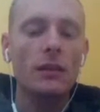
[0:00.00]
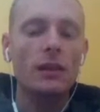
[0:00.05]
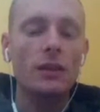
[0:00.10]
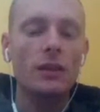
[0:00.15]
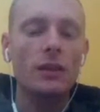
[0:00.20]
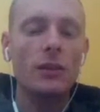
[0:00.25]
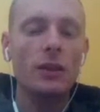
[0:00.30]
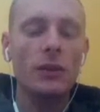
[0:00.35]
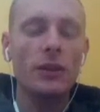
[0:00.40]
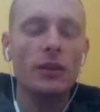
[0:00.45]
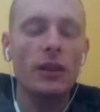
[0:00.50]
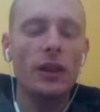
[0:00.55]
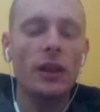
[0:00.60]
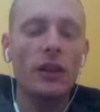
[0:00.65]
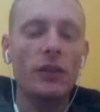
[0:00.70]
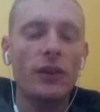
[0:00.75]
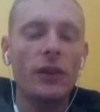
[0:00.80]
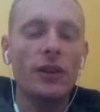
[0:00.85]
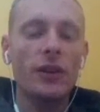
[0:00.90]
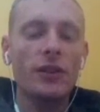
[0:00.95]
So there's a lot of
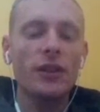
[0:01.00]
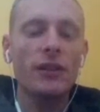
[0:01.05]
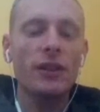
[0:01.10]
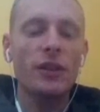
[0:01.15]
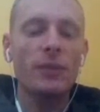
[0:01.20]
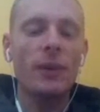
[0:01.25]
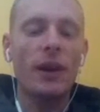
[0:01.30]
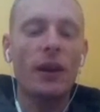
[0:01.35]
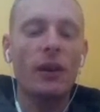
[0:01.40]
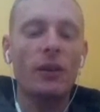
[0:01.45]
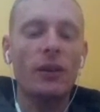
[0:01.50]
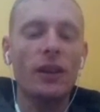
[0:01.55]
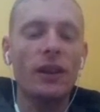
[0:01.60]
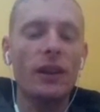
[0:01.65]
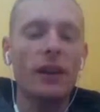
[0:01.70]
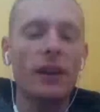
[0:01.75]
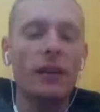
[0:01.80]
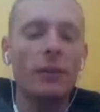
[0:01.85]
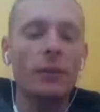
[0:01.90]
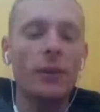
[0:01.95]
RNG in this battle
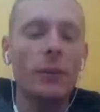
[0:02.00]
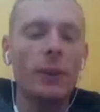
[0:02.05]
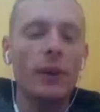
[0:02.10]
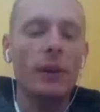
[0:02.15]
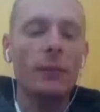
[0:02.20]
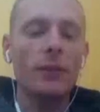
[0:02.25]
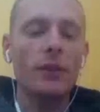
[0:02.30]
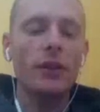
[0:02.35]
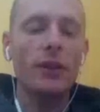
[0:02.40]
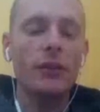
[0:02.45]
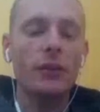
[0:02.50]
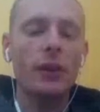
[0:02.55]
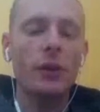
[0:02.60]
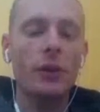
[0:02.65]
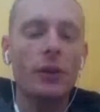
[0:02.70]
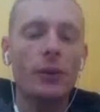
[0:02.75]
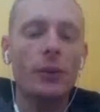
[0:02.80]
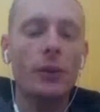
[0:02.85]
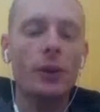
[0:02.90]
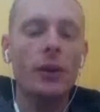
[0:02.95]
again. We want him to
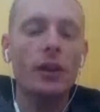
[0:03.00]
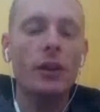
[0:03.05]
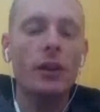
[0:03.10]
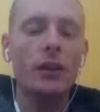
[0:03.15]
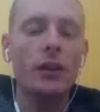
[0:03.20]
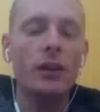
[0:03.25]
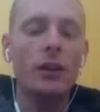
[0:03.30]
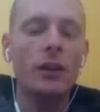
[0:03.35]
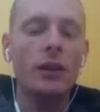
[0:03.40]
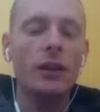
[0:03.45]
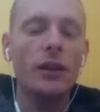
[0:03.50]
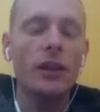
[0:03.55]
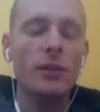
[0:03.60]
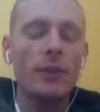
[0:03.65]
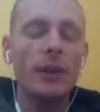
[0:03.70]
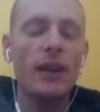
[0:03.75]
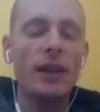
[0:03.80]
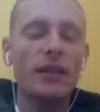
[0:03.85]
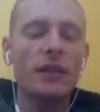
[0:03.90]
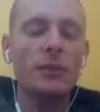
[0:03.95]
throw as
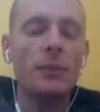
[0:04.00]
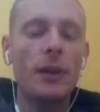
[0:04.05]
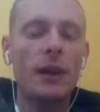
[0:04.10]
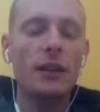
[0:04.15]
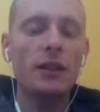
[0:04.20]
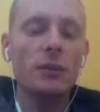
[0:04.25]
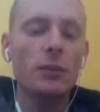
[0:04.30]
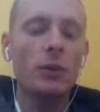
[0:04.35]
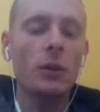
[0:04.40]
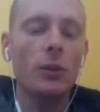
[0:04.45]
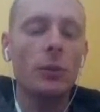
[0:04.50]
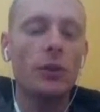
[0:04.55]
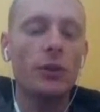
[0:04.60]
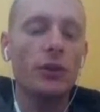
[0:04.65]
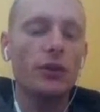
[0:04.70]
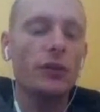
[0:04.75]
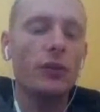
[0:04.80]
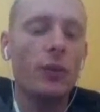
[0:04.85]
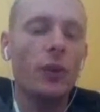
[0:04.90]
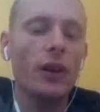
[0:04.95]
many eggs as possible, which is
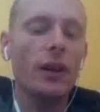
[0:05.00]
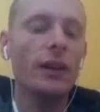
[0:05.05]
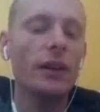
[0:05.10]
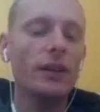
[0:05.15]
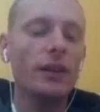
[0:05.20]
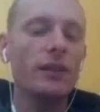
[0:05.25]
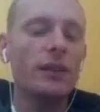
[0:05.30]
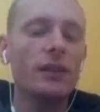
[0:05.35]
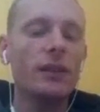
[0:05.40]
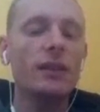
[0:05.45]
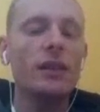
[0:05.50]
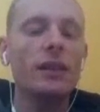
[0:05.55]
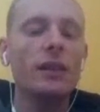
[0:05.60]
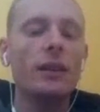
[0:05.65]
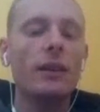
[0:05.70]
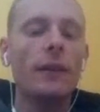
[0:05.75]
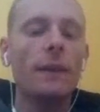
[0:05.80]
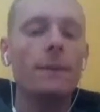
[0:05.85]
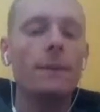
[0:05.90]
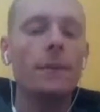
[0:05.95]
four eggs,
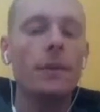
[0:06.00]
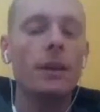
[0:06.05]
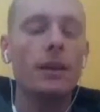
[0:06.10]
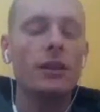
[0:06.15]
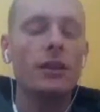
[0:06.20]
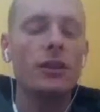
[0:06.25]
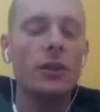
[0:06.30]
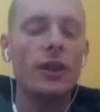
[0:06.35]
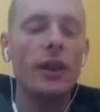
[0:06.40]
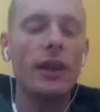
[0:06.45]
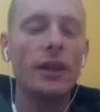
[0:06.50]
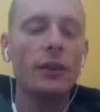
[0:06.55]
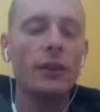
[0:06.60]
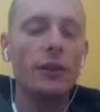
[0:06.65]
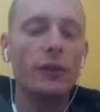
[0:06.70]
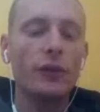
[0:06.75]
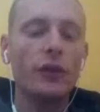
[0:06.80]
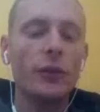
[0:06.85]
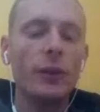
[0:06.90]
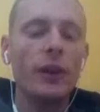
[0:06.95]
so that there are
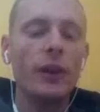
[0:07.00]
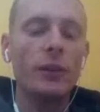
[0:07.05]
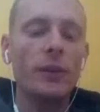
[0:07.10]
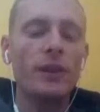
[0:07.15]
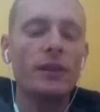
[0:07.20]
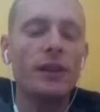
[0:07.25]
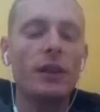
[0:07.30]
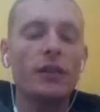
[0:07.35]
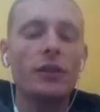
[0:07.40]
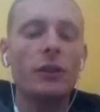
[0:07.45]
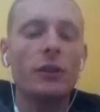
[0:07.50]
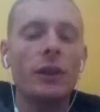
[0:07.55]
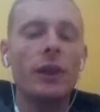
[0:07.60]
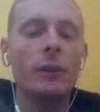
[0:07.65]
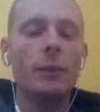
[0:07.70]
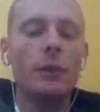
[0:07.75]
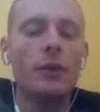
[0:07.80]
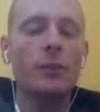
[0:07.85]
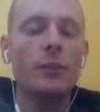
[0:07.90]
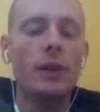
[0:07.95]
fewer enemies on screen,
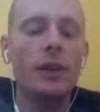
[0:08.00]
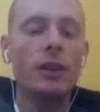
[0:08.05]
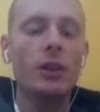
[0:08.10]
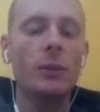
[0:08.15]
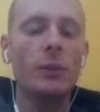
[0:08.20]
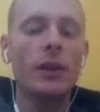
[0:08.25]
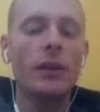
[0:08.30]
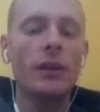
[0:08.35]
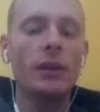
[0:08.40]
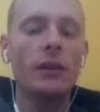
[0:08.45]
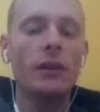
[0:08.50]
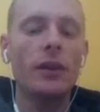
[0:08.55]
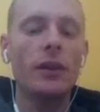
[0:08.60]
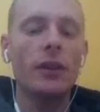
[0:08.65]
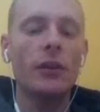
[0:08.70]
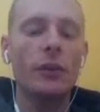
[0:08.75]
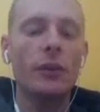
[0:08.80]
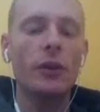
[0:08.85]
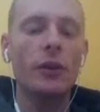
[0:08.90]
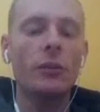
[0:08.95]
which means we can
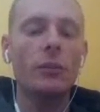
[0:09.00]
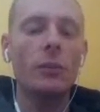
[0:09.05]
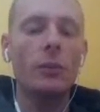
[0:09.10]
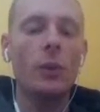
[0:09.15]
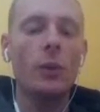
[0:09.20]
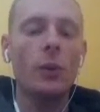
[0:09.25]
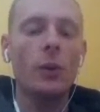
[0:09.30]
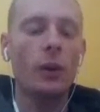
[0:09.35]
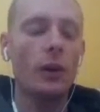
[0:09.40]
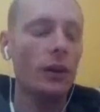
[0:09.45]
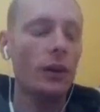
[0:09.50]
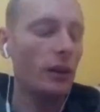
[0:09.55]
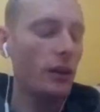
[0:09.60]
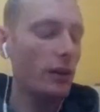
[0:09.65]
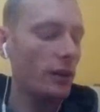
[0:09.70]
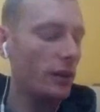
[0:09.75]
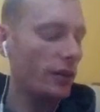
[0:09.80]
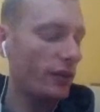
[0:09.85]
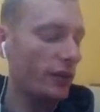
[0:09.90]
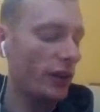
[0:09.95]
throw more
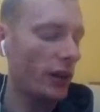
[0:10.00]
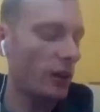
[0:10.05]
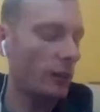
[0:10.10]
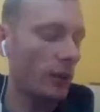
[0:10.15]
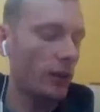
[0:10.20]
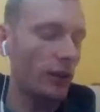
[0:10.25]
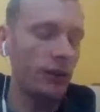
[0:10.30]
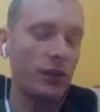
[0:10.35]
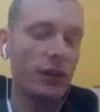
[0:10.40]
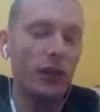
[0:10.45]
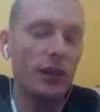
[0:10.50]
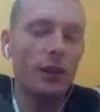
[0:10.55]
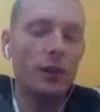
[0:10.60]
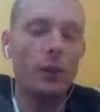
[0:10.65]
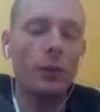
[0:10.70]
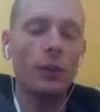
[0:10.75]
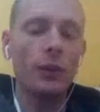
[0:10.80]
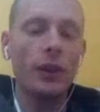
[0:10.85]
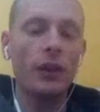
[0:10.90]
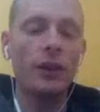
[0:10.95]
fireballs to hit
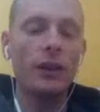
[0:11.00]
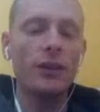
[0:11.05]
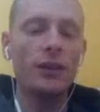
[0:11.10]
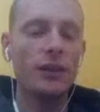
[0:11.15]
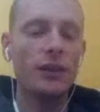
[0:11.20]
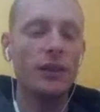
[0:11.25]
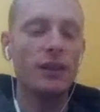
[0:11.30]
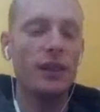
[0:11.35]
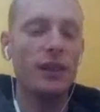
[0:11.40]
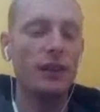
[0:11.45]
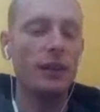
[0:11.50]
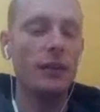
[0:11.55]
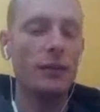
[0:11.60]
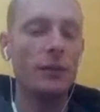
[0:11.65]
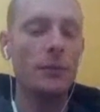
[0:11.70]
only Sunnycide.